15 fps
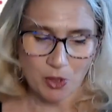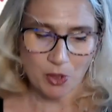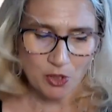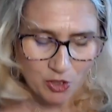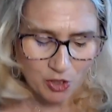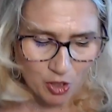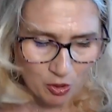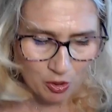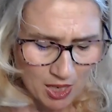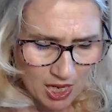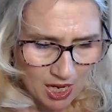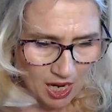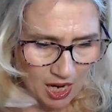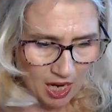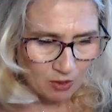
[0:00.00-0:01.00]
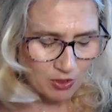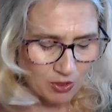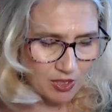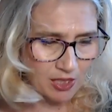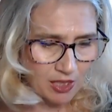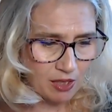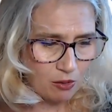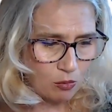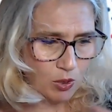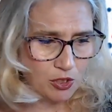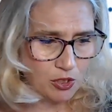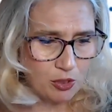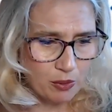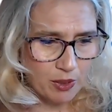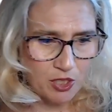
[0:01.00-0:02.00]
So I was thinking, what
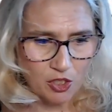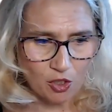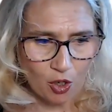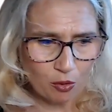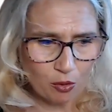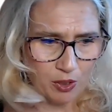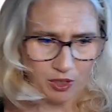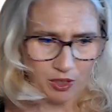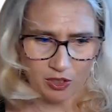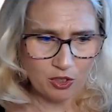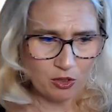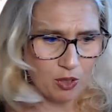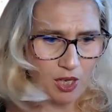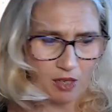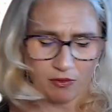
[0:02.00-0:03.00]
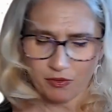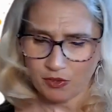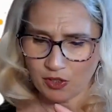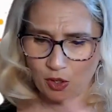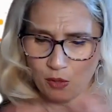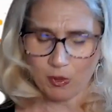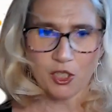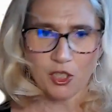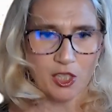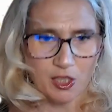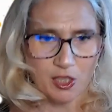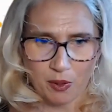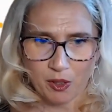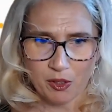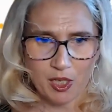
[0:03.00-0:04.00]
do we start with? Because you have so much
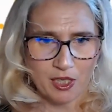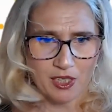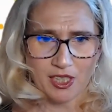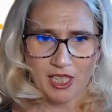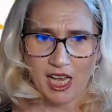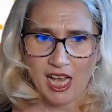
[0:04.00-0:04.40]
experience.